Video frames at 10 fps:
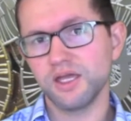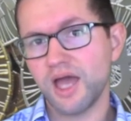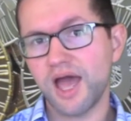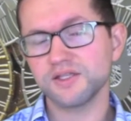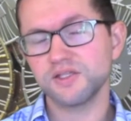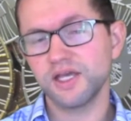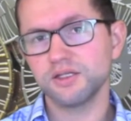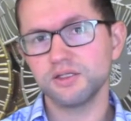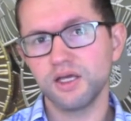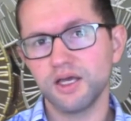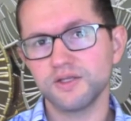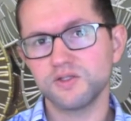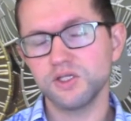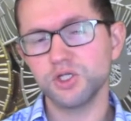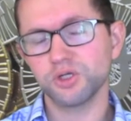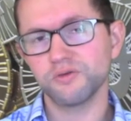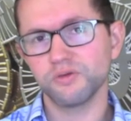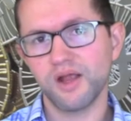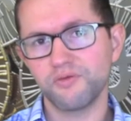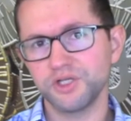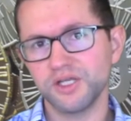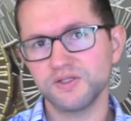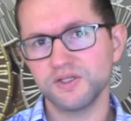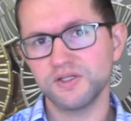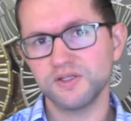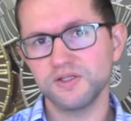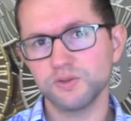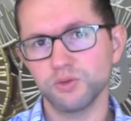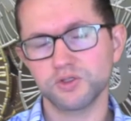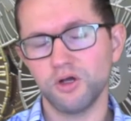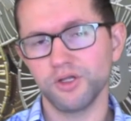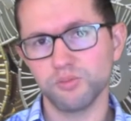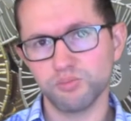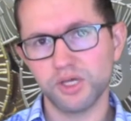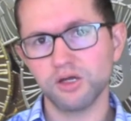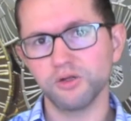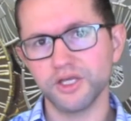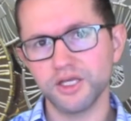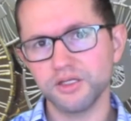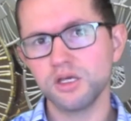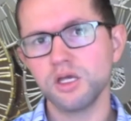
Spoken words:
asset seizure from everyday citizens, what's called a bail-in,